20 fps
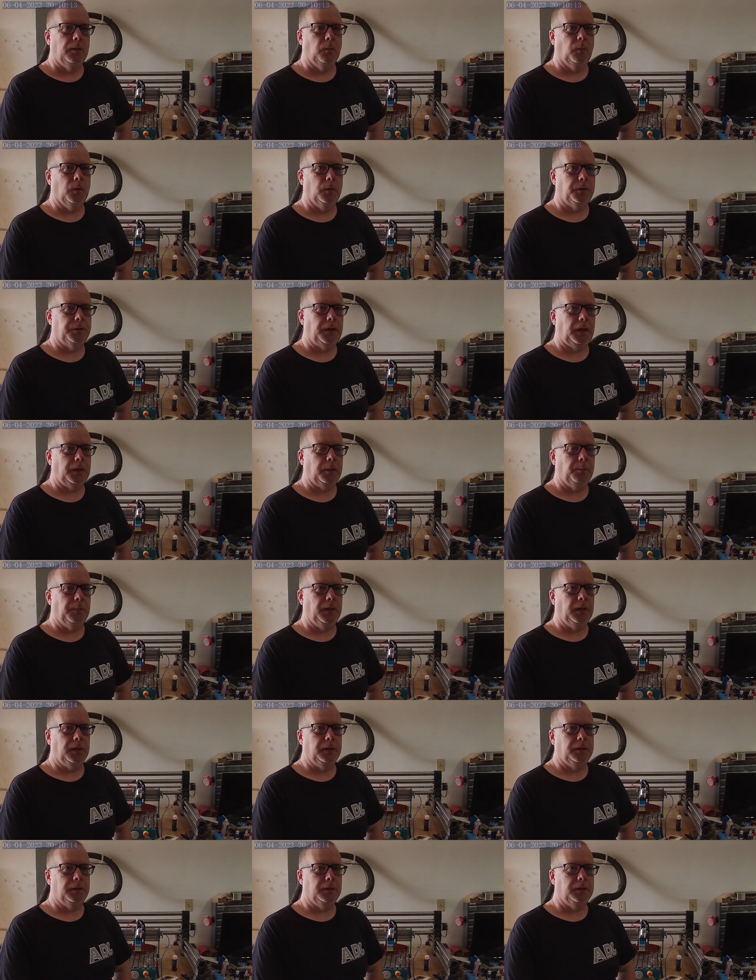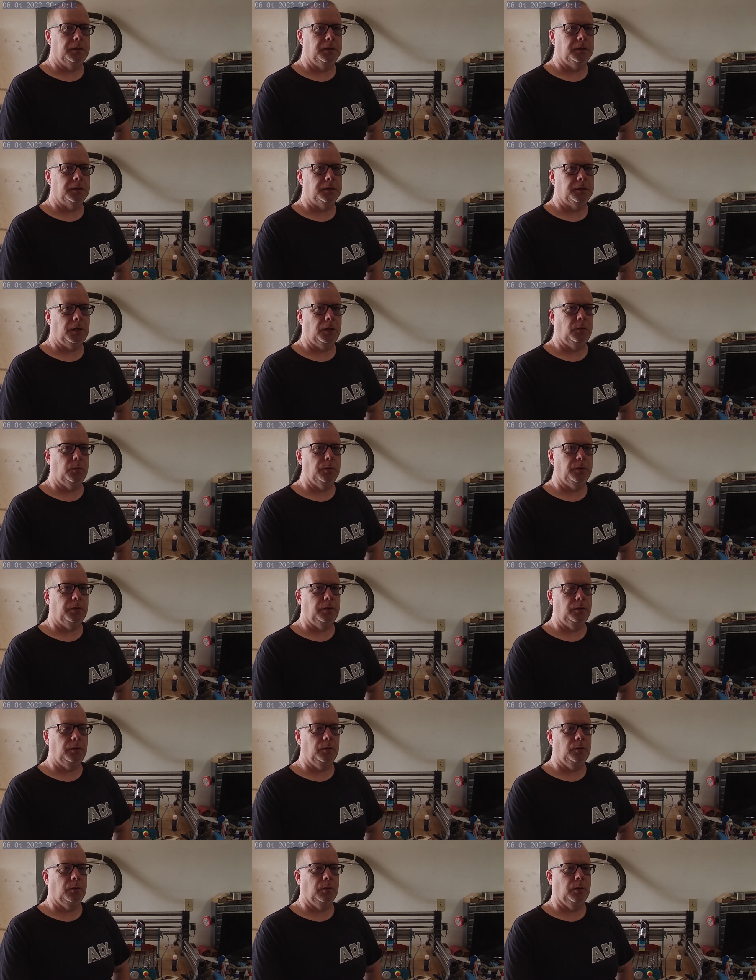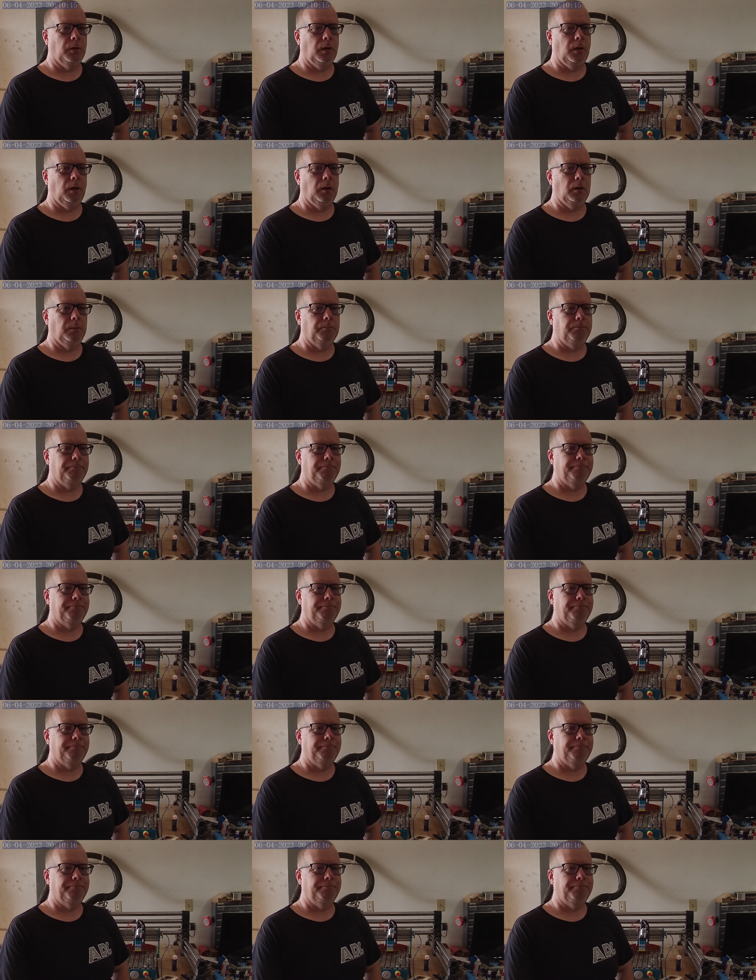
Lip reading: I want to take a minute to just share with you a